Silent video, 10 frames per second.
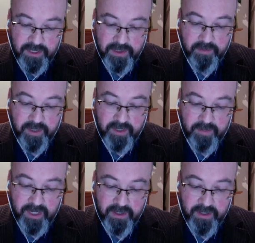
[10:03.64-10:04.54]
by
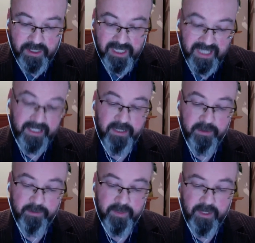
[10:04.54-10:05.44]
Bart Jeske,
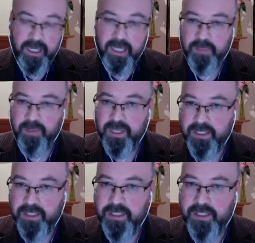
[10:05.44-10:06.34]
he explains
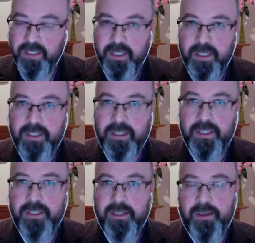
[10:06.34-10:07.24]
this
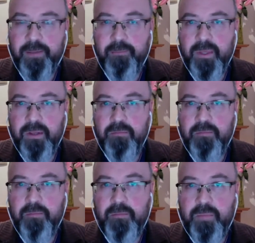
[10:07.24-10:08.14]

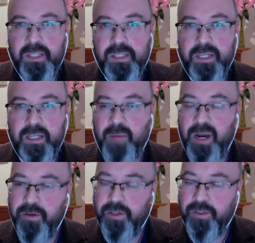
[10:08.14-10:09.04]
mystical
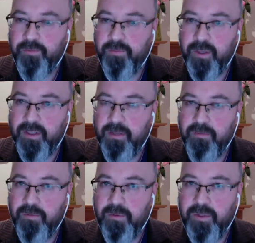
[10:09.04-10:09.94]
marriage that
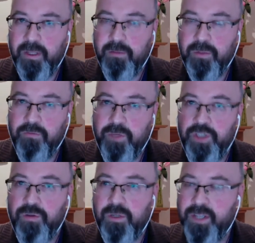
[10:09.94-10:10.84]
then there was a
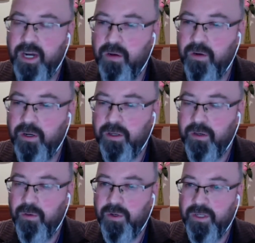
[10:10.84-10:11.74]
ritual in a tower
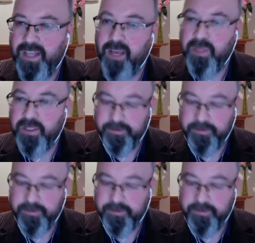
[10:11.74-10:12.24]
where this happened.